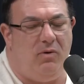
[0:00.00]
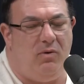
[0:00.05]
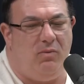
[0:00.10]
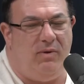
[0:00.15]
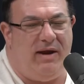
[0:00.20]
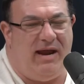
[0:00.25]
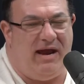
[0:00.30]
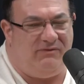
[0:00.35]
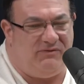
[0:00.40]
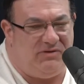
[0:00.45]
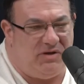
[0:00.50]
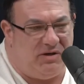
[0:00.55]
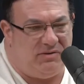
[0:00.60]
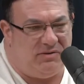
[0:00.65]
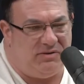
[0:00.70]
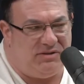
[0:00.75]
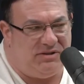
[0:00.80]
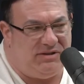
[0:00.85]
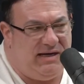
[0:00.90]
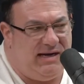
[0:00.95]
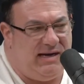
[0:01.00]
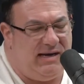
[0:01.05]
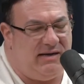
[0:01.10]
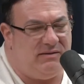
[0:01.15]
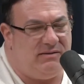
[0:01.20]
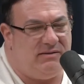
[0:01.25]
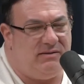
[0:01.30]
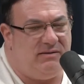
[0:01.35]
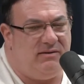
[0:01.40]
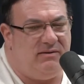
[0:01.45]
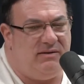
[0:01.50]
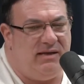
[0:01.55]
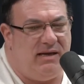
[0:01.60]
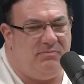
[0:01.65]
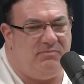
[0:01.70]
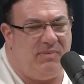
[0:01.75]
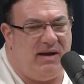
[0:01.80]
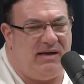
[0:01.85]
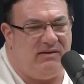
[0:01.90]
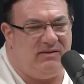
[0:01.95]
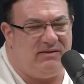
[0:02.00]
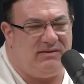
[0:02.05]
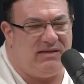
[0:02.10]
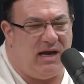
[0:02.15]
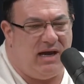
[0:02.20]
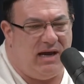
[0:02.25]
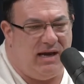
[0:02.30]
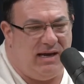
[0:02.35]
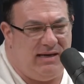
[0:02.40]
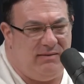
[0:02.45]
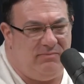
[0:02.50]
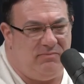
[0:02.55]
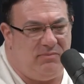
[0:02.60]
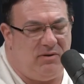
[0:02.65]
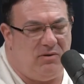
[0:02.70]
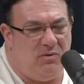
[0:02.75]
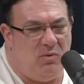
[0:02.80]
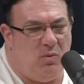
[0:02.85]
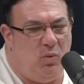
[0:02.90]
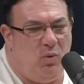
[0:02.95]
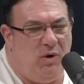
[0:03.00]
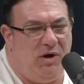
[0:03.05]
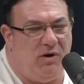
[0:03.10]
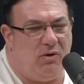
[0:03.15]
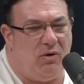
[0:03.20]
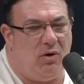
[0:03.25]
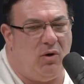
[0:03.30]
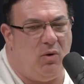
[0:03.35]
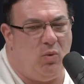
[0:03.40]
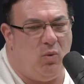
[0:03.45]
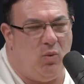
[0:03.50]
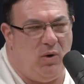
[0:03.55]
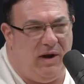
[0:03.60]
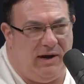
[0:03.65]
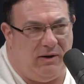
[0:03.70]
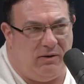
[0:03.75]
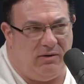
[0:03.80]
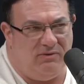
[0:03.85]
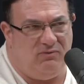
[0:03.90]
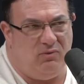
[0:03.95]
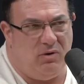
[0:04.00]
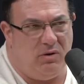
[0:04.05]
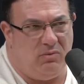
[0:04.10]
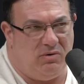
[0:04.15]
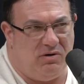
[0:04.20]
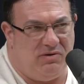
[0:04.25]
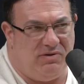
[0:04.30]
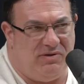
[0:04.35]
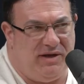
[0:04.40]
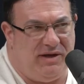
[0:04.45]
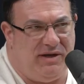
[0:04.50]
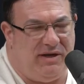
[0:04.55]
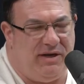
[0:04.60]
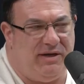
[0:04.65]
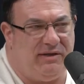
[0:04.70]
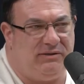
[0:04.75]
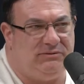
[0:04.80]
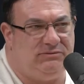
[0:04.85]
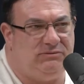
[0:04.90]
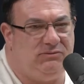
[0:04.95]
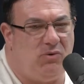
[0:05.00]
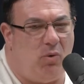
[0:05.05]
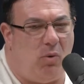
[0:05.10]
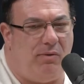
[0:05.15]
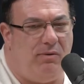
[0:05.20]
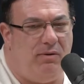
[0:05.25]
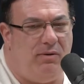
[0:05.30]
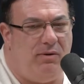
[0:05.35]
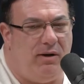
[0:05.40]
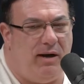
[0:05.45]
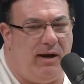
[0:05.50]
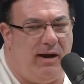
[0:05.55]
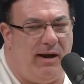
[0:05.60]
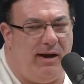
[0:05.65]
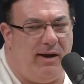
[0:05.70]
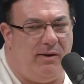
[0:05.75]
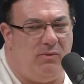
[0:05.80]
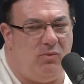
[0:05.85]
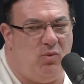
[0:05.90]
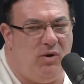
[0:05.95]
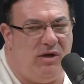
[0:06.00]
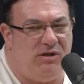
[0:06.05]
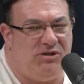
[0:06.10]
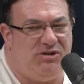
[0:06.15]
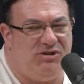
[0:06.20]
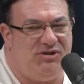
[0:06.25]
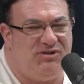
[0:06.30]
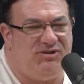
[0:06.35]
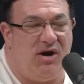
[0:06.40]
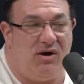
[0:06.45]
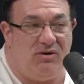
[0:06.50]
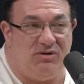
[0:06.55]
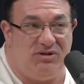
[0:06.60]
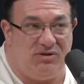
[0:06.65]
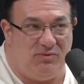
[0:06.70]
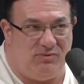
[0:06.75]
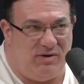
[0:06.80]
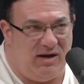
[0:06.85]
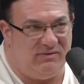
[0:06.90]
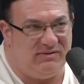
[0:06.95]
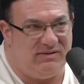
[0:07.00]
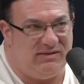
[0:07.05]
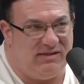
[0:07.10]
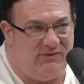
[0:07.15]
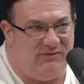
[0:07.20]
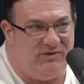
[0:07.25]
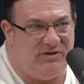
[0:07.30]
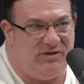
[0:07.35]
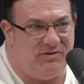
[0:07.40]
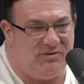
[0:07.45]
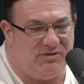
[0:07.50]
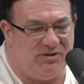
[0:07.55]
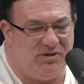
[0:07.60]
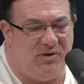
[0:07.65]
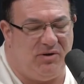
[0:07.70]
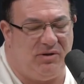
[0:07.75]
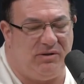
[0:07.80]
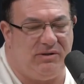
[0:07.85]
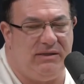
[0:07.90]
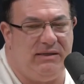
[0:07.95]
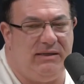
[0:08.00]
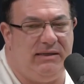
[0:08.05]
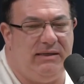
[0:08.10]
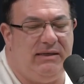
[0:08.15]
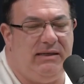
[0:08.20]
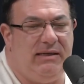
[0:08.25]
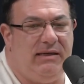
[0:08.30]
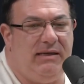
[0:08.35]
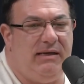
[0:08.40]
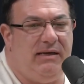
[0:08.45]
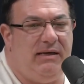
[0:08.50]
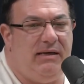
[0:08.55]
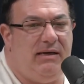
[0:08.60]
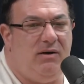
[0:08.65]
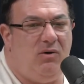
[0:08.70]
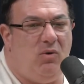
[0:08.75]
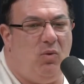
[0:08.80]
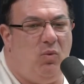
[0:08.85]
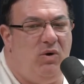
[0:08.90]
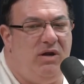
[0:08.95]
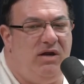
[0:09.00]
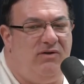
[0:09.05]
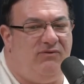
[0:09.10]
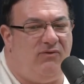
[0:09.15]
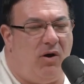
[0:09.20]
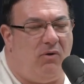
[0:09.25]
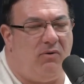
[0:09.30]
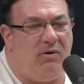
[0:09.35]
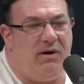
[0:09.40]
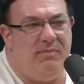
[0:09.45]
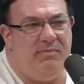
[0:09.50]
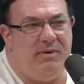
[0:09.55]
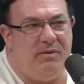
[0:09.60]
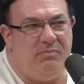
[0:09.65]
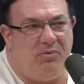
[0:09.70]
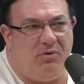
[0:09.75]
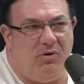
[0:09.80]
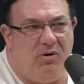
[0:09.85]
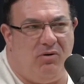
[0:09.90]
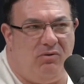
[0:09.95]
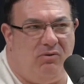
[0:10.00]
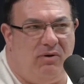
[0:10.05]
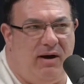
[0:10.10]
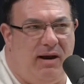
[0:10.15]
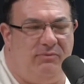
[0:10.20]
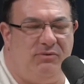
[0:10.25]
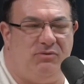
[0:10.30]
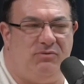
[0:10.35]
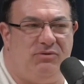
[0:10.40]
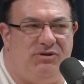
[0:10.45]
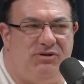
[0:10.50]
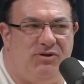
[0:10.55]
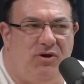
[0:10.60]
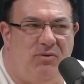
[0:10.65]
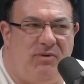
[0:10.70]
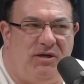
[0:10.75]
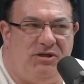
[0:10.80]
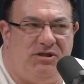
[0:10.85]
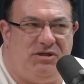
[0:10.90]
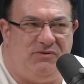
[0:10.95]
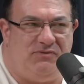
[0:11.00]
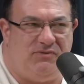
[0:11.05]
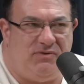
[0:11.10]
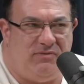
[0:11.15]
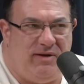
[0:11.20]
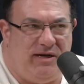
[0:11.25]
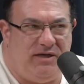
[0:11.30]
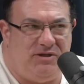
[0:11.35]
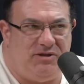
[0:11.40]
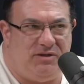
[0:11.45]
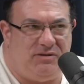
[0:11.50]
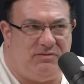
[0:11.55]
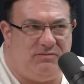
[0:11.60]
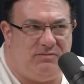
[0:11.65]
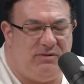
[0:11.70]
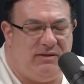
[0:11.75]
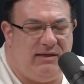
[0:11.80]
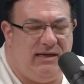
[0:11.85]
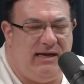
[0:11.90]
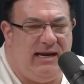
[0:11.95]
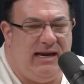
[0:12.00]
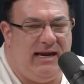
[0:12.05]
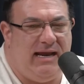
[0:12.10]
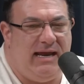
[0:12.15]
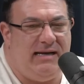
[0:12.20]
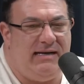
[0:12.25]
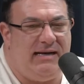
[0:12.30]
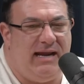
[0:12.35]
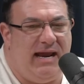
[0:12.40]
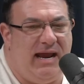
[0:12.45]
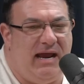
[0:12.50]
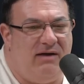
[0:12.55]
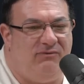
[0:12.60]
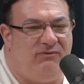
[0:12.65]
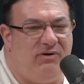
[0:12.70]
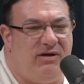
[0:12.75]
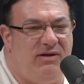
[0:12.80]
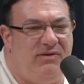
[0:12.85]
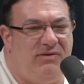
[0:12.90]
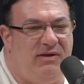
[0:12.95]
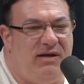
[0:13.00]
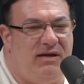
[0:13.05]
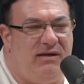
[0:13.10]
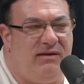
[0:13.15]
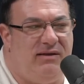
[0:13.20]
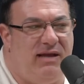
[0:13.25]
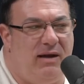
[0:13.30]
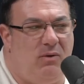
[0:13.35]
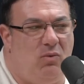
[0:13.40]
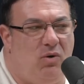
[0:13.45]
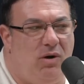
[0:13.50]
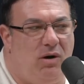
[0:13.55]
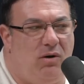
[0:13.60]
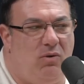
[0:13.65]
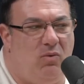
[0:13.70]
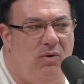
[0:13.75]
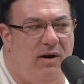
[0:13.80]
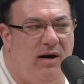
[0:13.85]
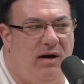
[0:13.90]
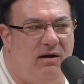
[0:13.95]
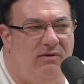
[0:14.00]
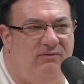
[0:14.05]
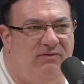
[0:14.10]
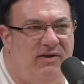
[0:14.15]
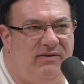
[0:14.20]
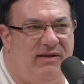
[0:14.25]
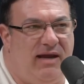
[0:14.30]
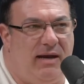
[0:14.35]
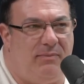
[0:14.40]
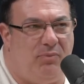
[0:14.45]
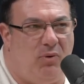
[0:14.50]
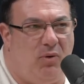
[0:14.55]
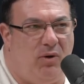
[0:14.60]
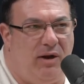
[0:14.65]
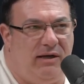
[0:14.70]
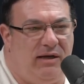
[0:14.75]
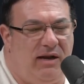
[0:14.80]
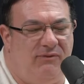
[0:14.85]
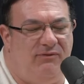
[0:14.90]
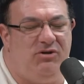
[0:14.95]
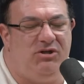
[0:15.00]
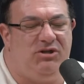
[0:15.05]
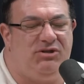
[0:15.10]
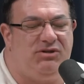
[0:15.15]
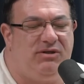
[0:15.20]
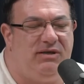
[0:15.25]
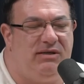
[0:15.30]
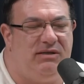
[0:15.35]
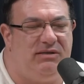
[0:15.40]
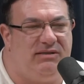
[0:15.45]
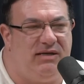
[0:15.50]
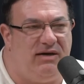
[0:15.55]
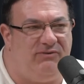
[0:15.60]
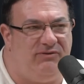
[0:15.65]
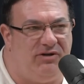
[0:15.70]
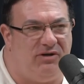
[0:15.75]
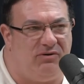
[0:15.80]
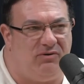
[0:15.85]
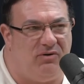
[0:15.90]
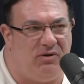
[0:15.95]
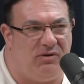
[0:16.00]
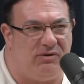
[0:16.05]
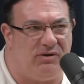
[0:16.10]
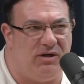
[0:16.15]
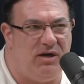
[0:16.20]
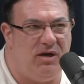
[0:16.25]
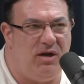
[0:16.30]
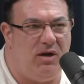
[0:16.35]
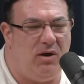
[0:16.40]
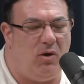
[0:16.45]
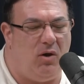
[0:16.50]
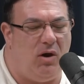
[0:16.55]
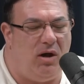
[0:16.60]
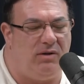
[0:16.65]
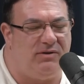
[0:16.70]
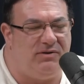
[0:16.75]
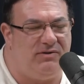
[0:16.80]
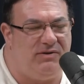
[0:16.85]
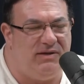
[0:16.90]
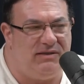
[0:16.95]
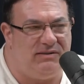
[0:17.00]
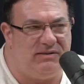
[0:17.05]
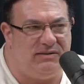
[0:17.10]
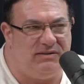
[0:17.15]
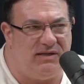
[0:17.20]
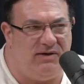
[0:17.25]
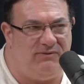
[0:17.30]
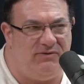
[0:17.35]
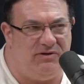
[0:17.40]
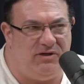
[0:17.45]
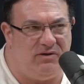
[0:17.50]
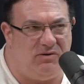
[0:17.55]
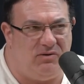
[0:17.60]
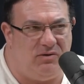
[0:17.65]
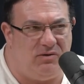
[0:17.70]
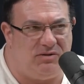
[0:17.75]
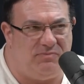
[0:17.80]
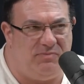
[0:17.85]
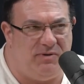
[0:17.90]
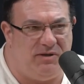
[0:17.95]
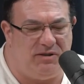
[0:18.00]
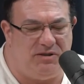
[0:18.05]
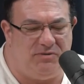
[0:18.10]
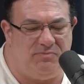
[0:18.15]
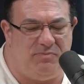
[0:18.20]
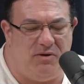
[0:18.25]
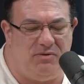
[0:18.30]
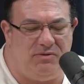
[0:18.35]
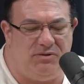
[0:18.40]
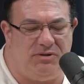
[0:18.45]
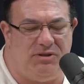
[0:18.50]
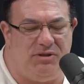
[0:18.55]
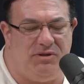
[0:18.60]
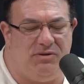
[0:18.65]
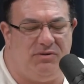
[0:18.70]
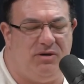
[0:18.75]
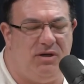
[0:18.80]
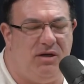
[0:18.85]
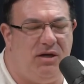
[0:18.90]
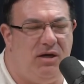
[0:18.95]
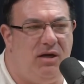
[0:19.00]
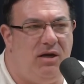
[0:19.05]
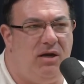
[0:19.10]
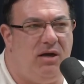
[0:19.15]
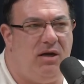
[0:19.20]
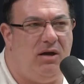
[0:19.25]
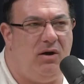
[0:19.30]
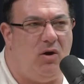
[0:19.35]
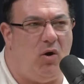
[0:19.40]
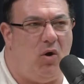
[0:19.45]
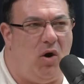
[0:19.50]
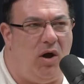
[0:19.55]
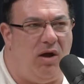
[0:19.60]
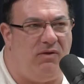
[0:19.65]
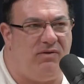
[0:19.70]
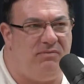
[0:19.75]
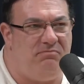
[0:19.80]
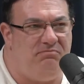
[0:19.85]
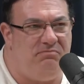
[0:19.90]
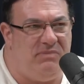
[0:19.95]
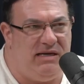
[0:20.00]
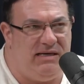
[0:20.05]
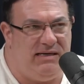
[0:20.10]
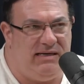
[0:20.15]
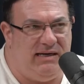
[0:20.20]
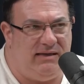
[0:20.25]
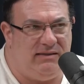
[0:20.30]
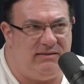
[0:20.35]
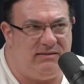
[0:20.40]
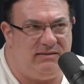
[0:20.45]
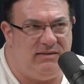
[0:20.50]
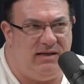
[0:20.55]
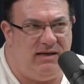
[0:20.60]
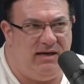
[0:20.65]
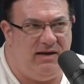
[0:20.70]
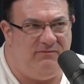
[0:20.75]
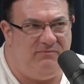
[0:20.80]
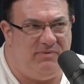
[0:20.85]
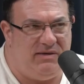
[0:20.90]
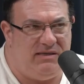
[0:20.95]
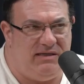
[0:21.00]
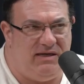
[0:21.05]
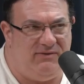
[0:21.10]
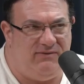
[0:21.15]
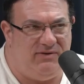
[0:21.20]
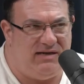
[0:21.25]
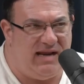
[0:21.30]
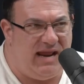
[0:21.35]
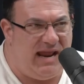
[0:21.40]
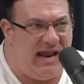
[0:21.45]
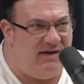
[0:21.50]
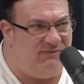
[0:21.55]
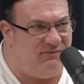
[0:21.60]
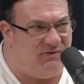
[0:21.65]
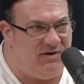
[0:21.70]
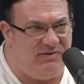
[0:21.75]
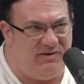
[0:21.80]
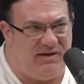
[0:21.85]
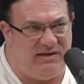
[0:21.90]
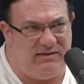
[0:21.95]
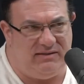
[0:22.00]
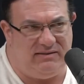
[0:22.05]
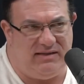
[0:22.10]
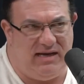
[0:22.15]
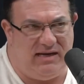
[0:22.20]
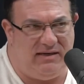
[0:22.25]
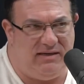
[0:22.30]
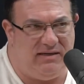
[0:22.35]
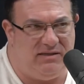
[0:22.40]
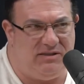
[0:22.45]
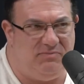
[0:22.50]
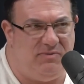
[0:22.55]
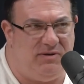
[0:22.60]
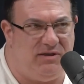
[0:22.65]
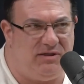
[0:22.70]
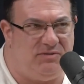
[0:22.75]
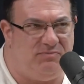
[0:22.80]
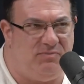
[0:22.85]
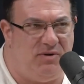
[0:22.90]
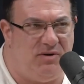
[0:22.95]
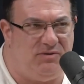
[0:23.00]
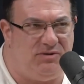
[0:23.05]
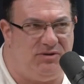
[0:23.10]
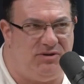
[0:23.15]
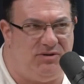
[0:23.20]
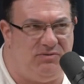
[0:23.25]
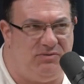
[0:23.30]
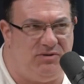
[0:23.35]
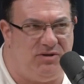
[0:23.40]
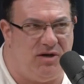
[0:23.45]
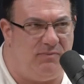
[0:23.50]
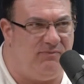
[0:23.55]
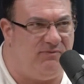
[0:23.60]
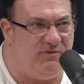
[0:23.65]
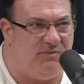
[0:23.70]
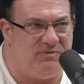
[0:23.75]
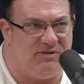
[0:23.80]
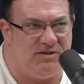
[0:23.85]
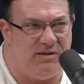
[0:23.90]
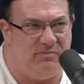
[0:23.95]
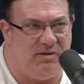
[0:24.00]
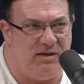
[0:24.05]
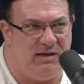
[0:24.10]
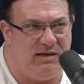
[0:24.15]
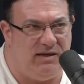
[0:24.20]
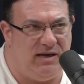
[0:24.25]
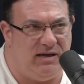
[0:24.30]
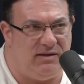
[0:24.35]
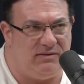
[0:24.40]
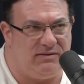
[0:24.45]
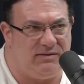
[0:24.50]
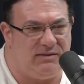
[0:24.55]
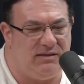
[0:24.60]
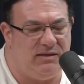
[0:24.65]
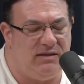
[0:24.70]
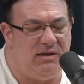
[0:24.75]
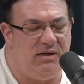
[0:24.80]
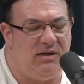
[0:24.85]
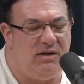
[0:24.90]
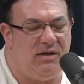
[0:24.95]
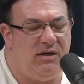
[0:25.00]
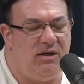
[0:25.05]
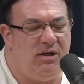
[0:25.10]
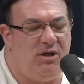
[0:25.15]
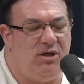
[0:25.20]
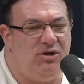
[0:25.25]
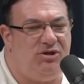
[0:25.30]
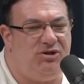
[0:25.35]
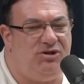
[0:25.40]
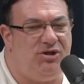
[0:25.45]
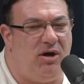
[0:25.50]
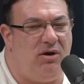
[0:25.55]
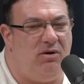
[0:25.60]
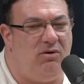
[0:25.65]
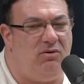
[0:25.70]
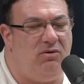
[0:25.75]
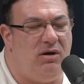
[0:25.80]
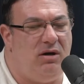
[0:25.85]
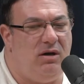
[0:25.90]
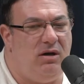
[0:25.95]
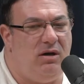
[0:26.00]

we have to understand that by the time we're aware of what we're thinking, uh, which starts around seven years old, we have already been programmed with so much information and everything that we're aware of at that point. If you just look at a seven year old, all the things a seven year old's been exposed to, all the meanings that have been given to everything that that kid's been exposed to come from somebody else. So